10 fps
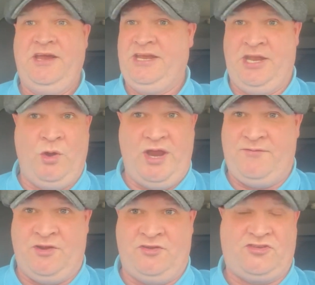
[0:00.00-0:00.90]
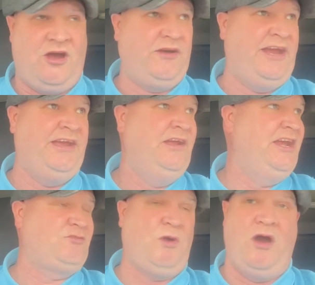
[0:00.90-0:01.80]
You're not even on target.
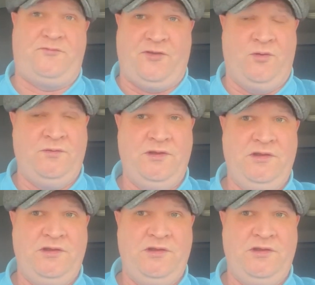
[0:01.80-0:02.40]
It's woeful.